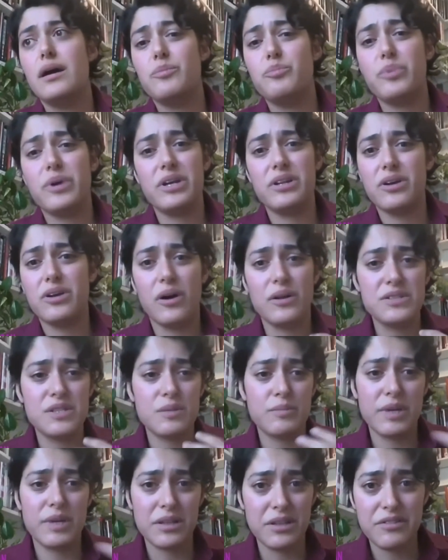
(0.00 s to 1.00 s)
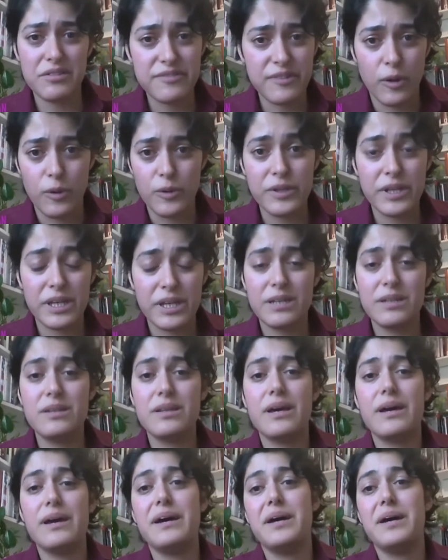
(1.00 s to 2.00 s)
but ultimately folded
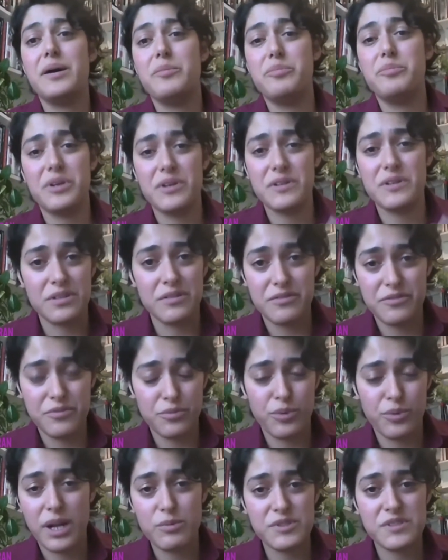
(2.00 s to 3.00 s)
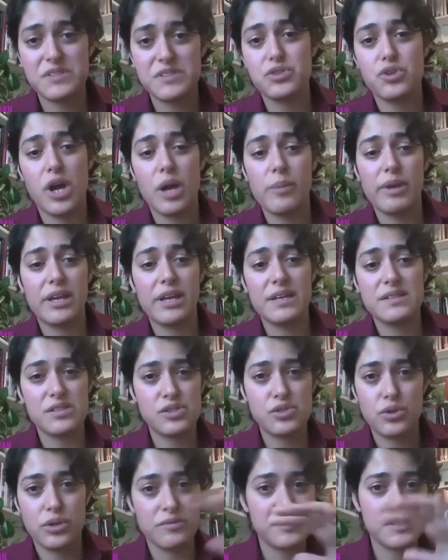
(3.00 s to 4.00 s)
because of what I was describing as a
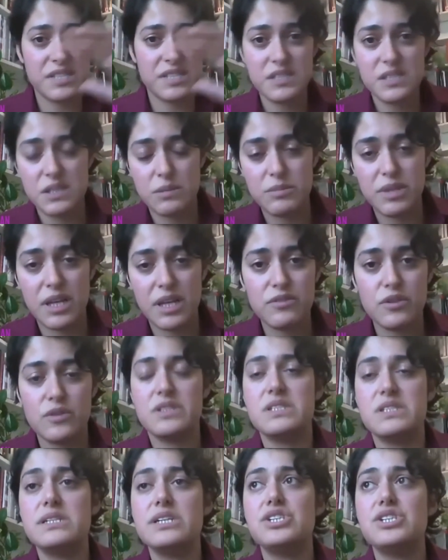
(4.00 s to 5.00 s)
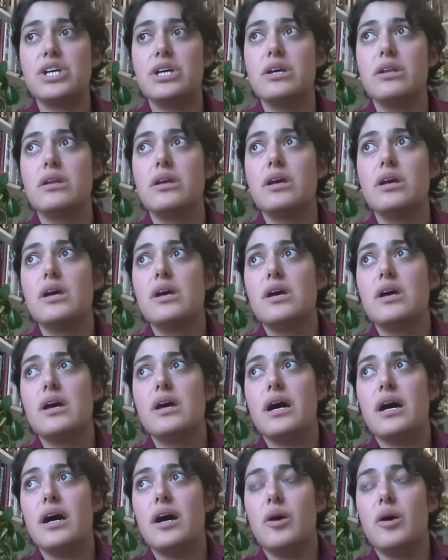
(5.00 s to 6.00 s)
sort of system level decision.
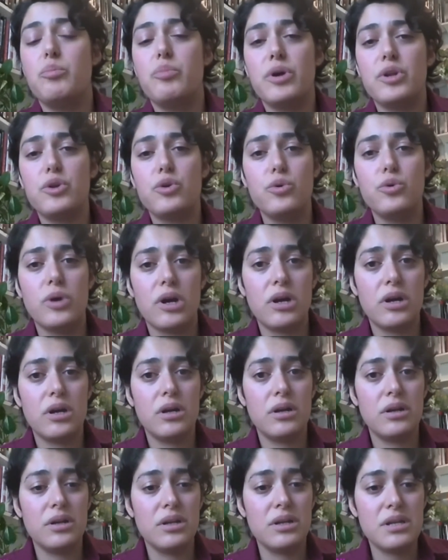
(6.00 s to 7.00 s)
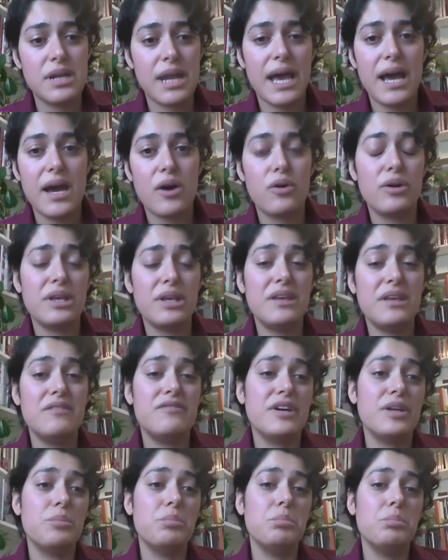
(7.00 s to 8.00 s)
But who are now
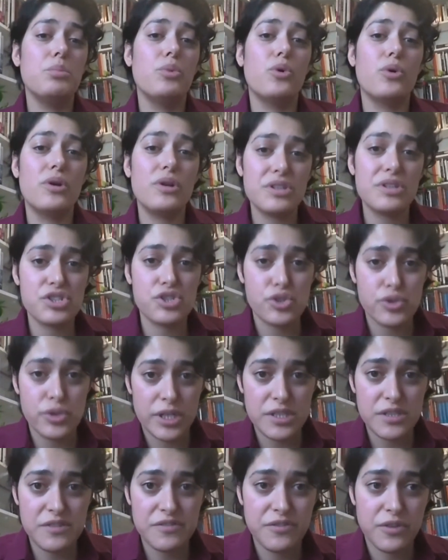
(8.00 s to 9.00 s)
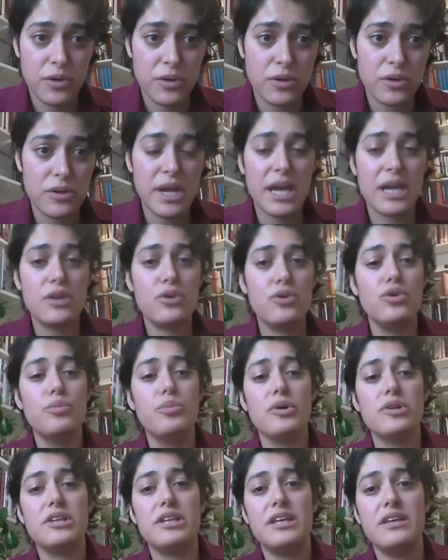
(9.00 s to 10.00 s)
even more distrustful and who
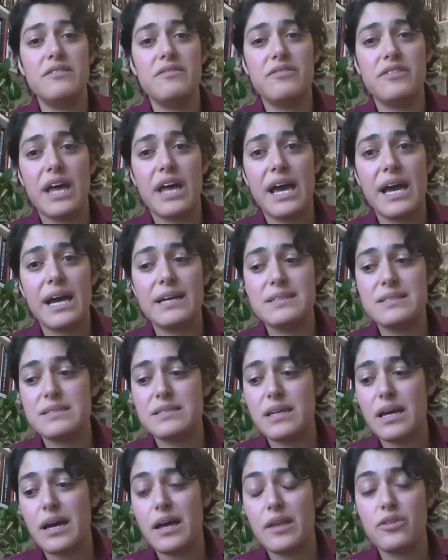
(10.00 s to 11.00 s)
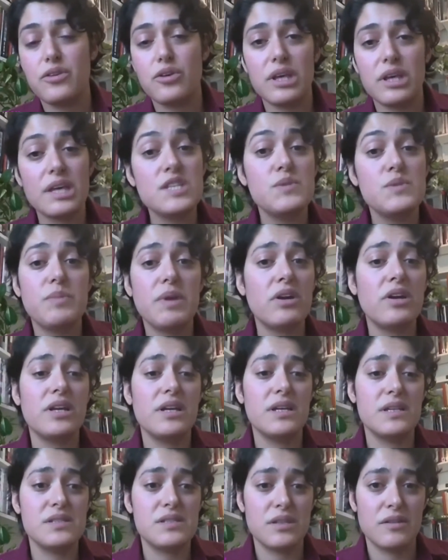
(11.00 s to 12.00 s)
believe that the
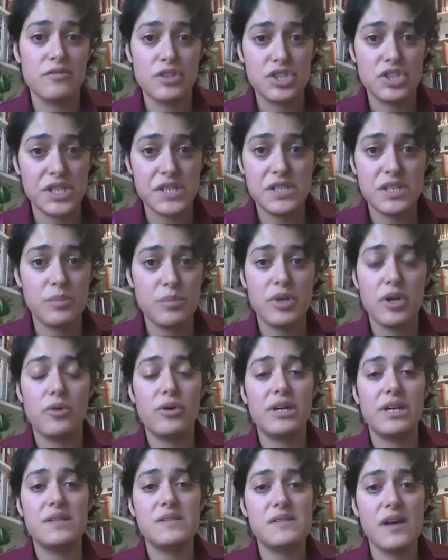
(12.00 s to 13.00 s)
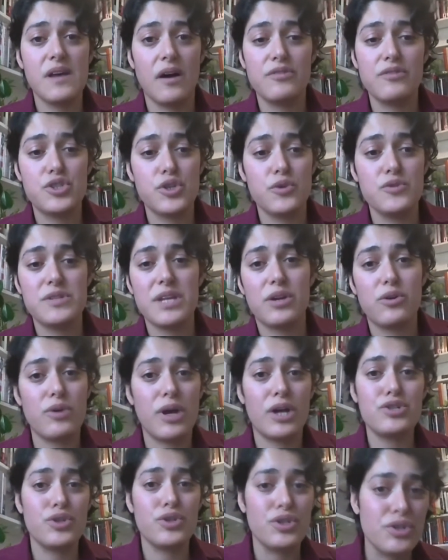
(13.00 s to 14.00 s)
experience of the JCPOA itself shows that
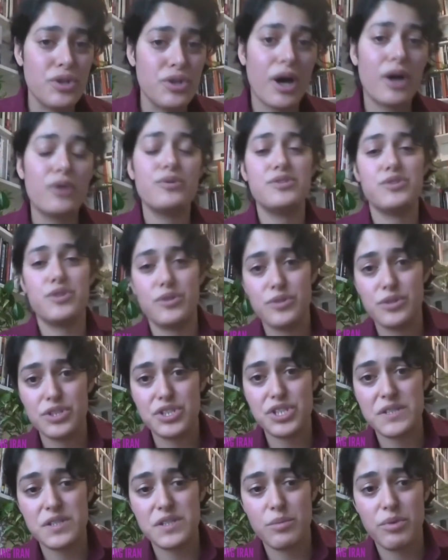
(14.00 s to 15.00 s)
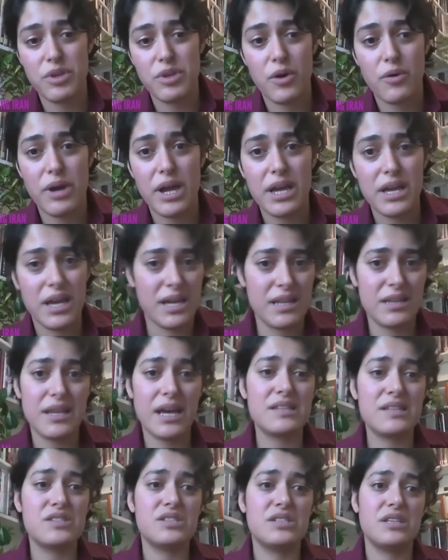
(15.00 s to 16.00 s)
Iran should not return to the JCPOA. And
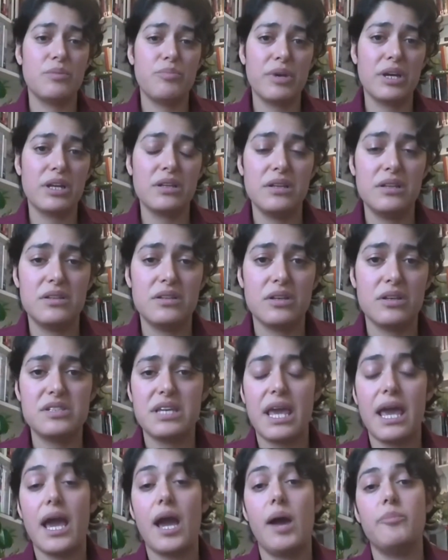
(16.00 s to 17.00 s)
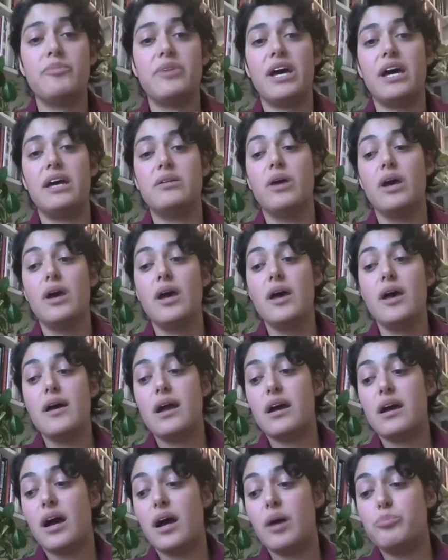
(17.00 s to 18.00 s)
that's typically the camp that
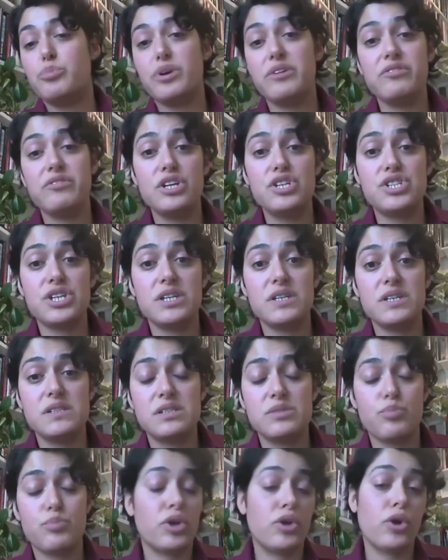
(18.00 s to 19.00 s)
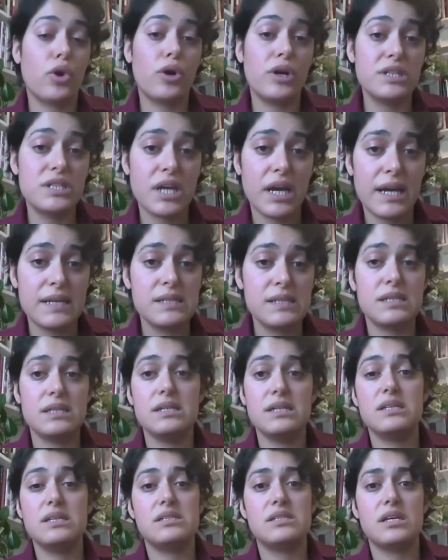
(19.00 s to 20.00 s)
privileges,
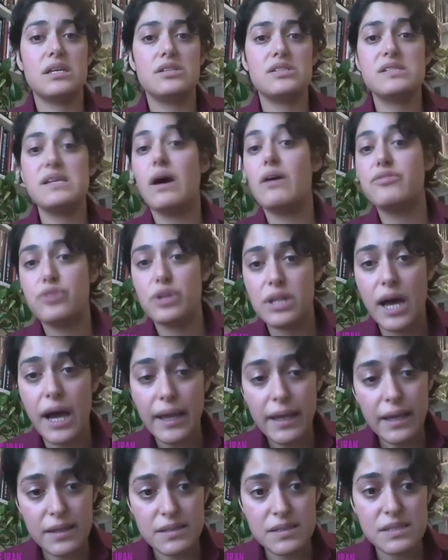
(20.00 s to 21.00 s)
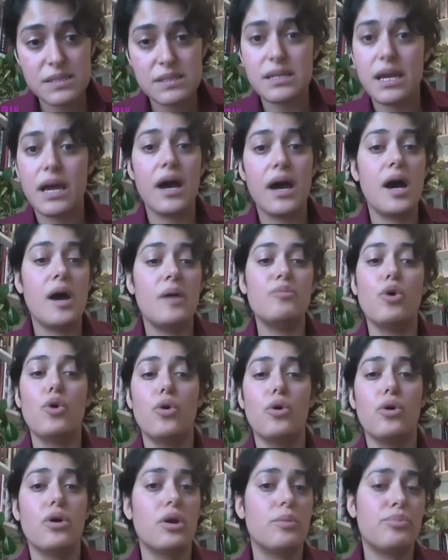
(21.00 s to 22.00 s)
prioritizes self-reliance
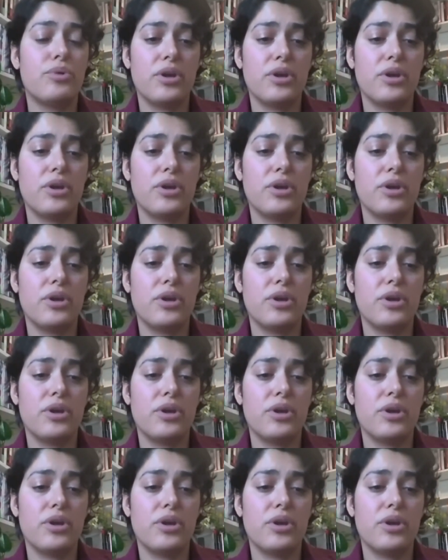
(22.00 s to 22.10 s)
or